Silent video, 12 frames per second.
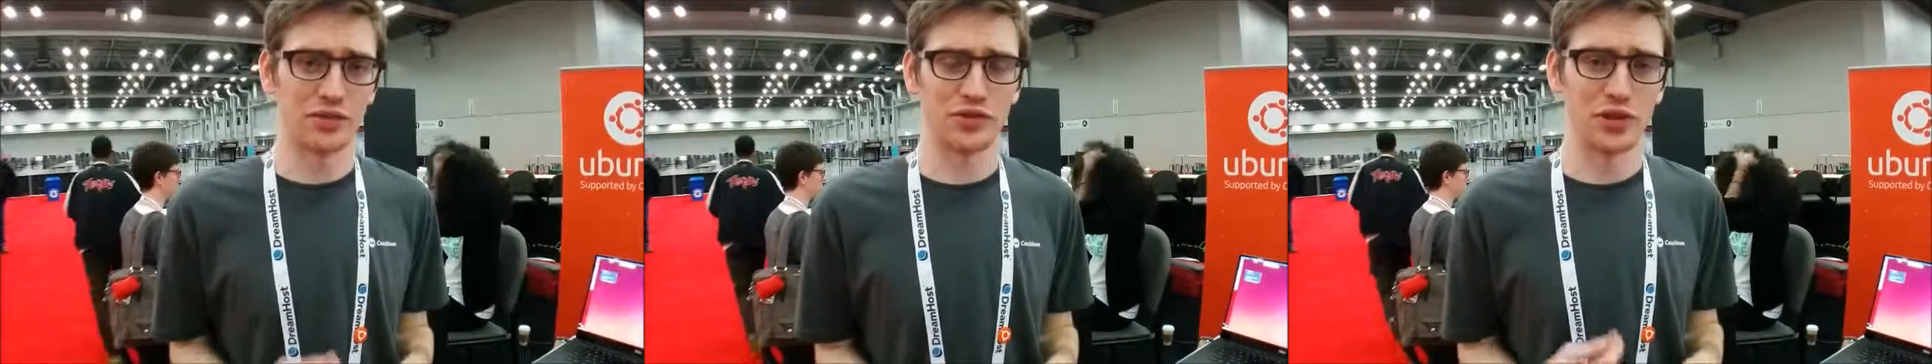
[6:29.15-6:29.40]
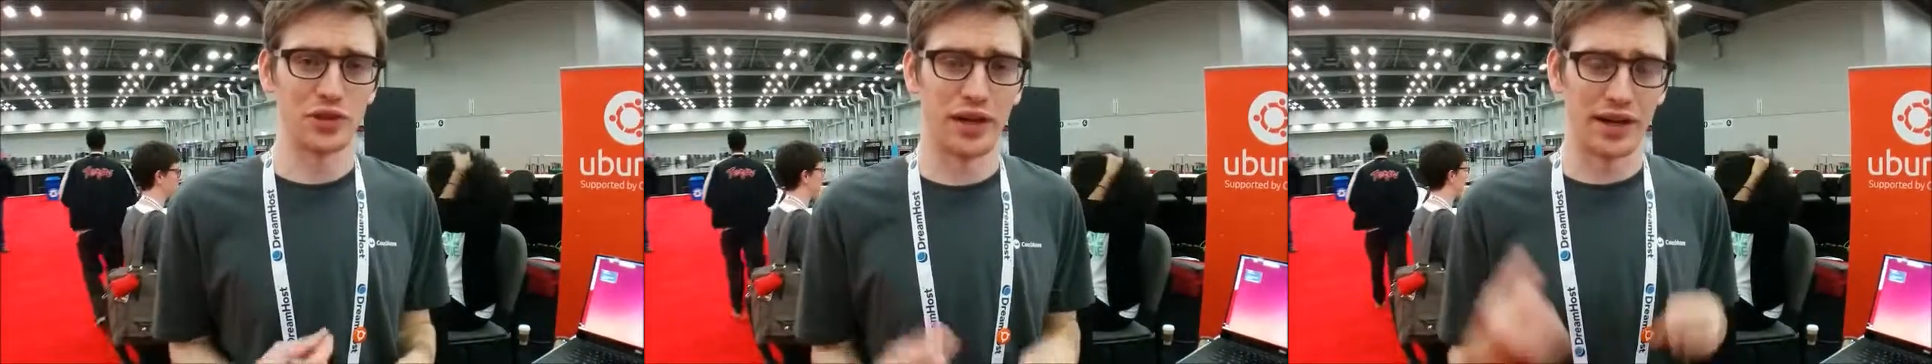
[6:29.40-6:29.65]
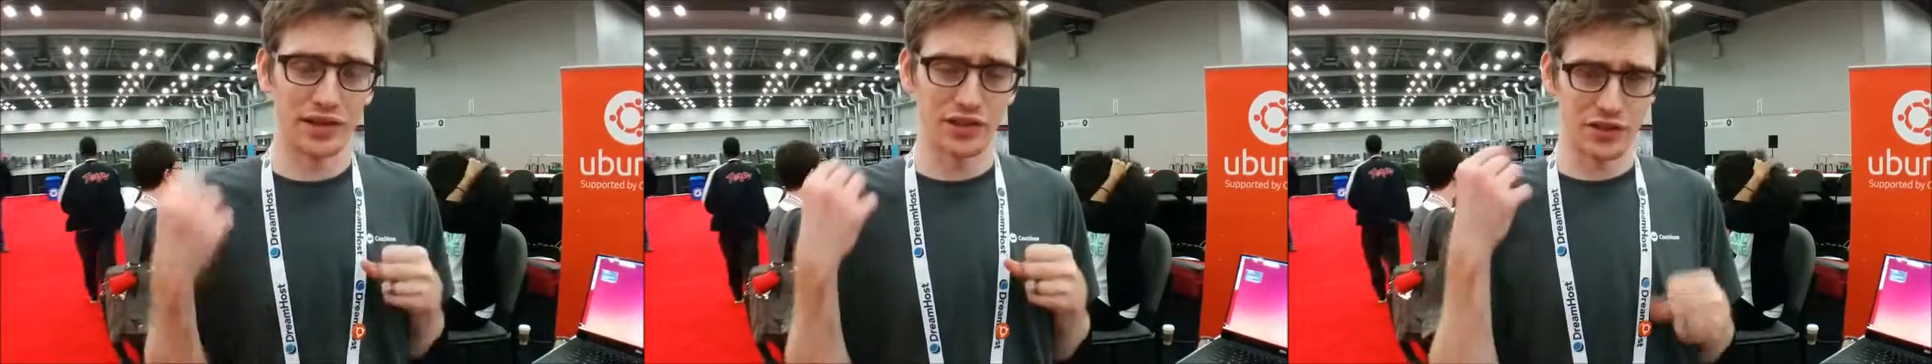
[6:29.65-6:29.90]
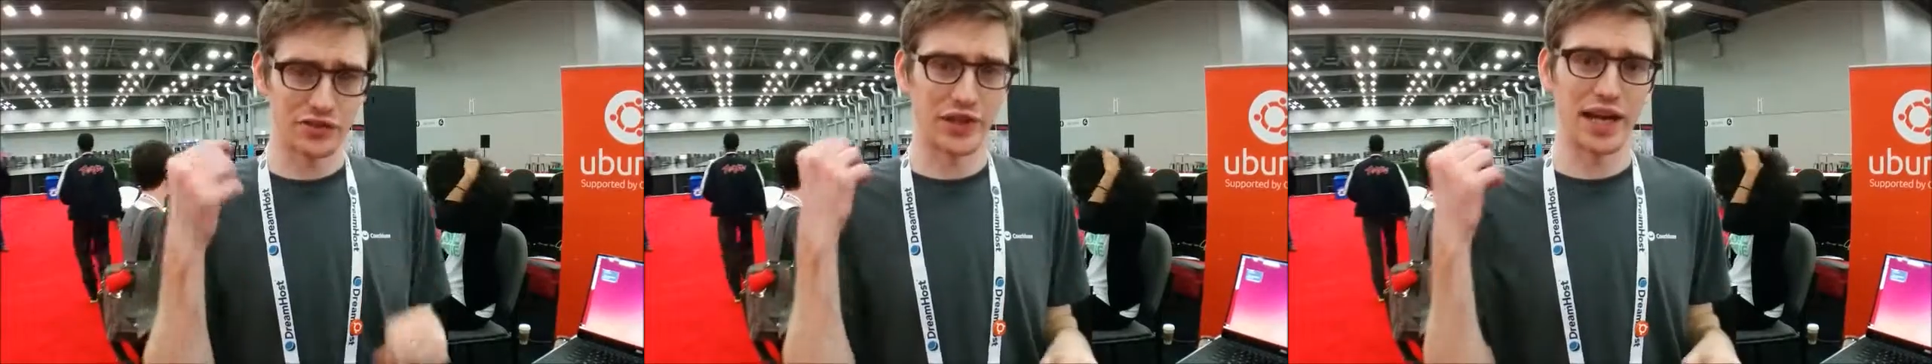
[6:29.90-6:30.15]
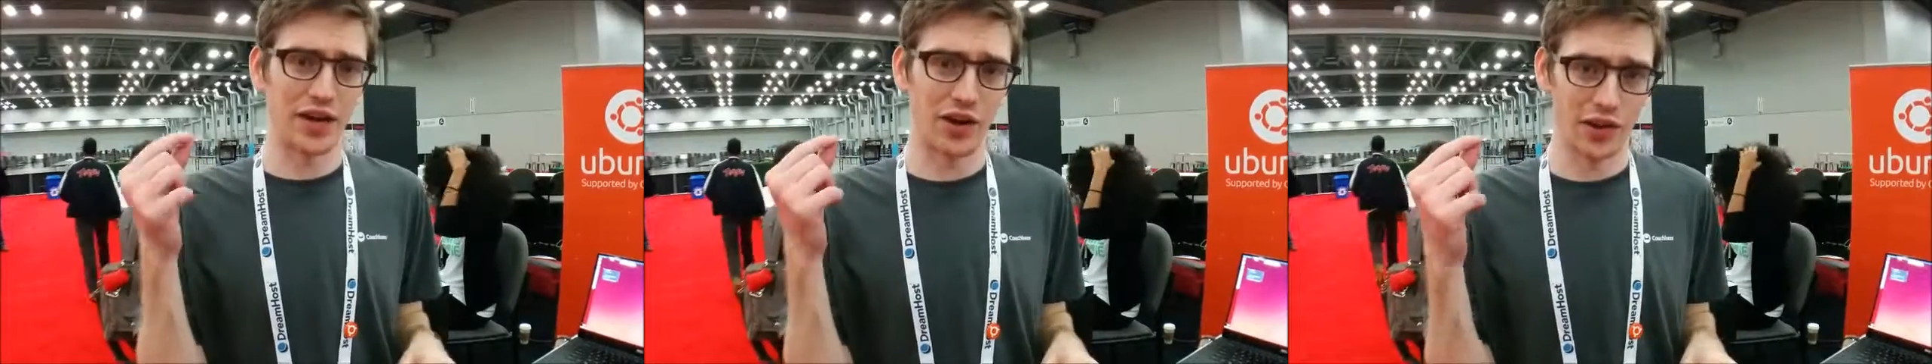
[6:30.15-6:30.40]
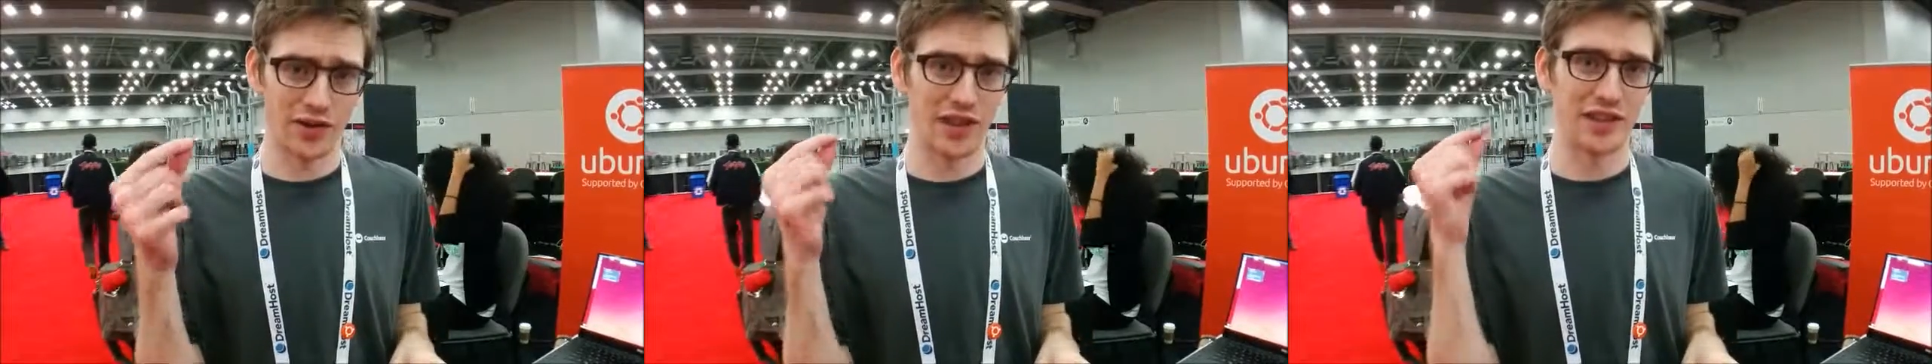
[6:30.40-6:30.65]
for so long is you forget all
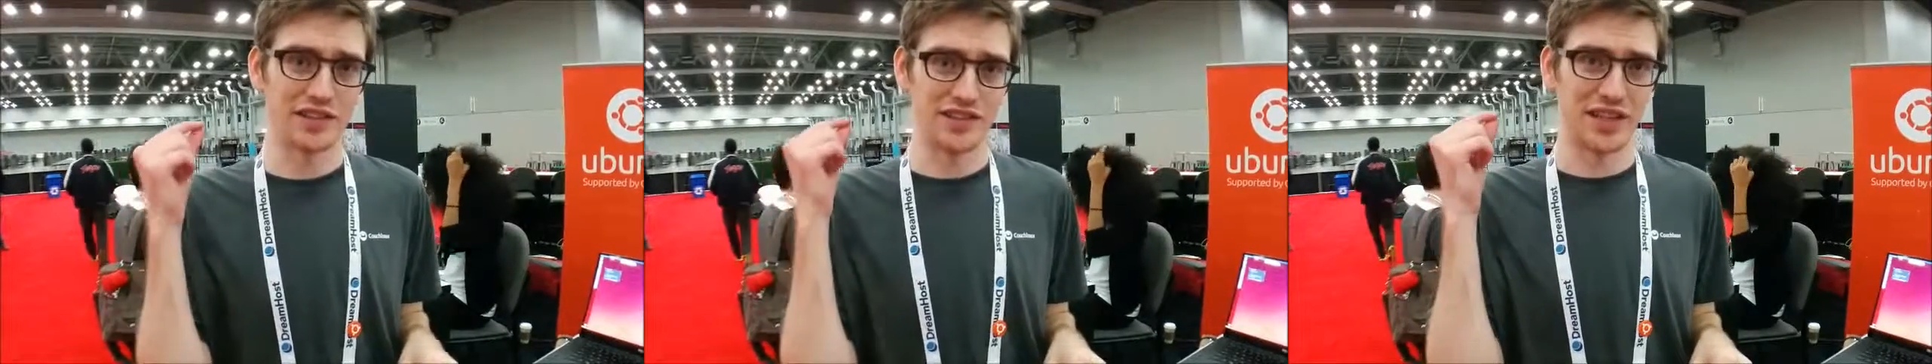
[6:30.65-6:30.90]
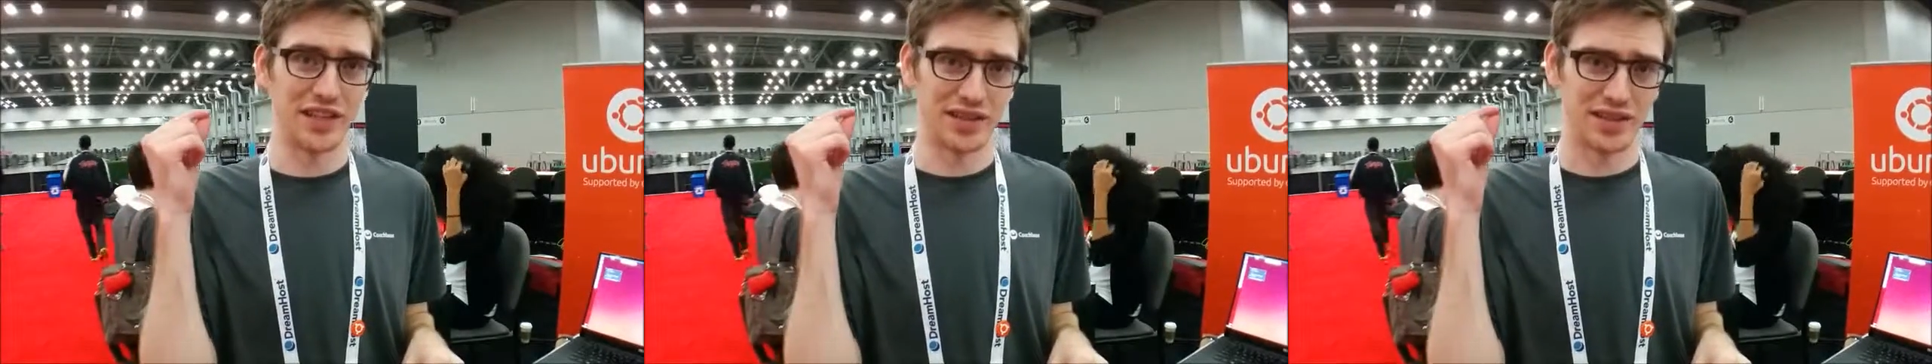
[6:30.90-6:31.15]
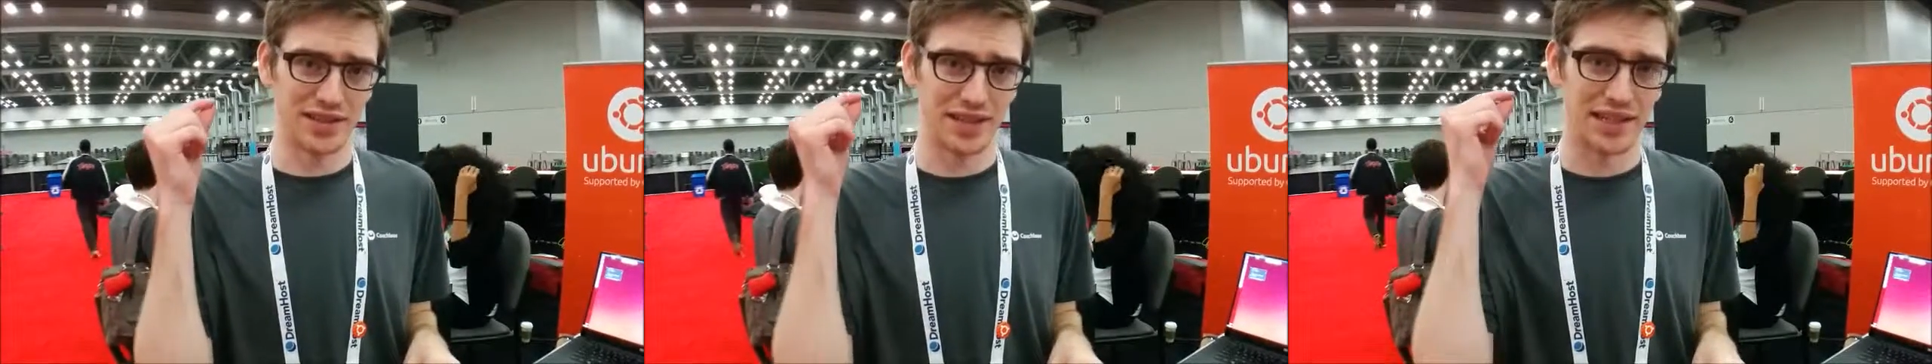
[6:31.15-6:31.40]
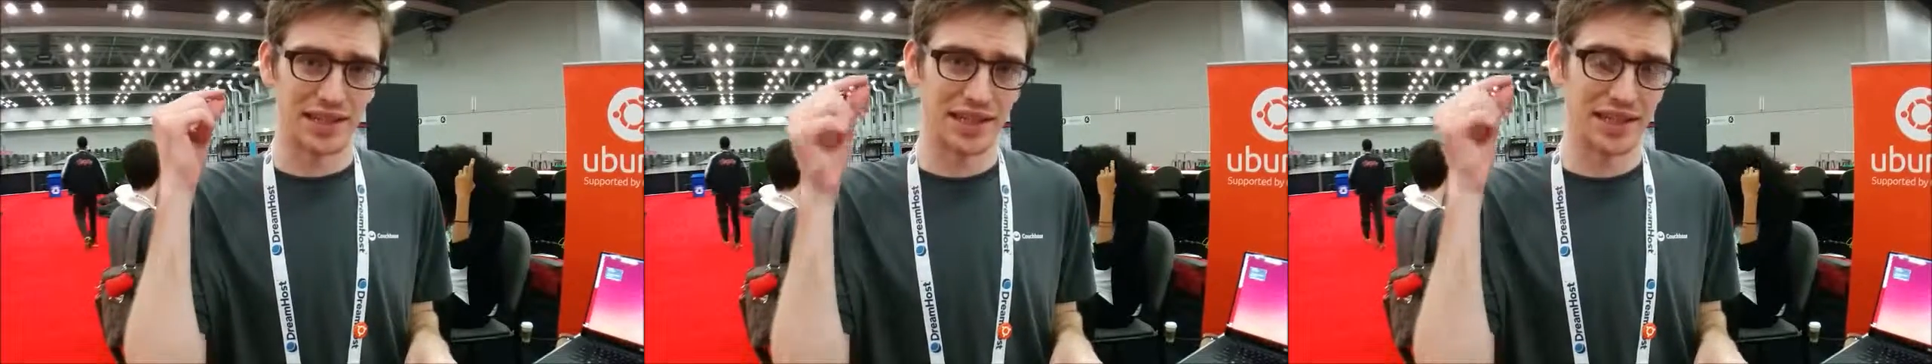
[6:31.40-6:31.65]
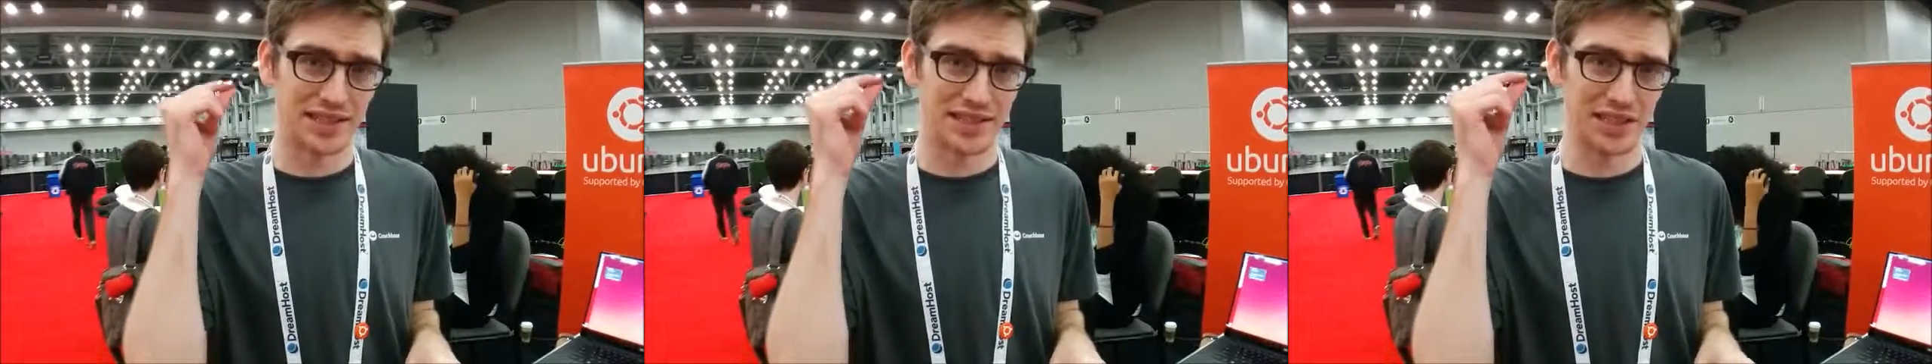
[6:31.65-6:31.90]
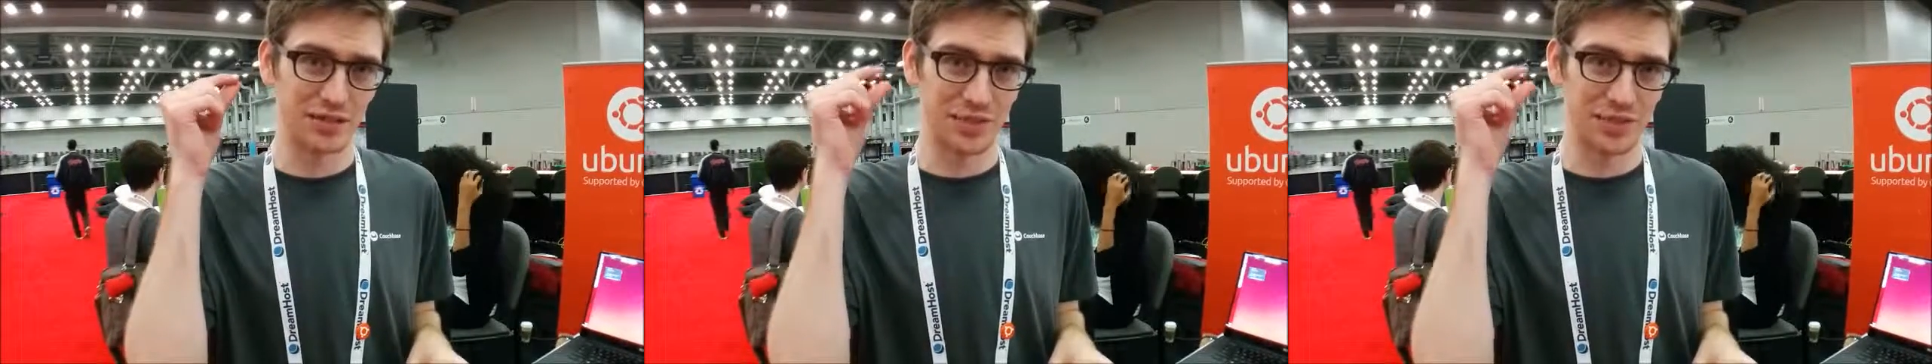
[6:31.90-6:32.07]
the things that needed to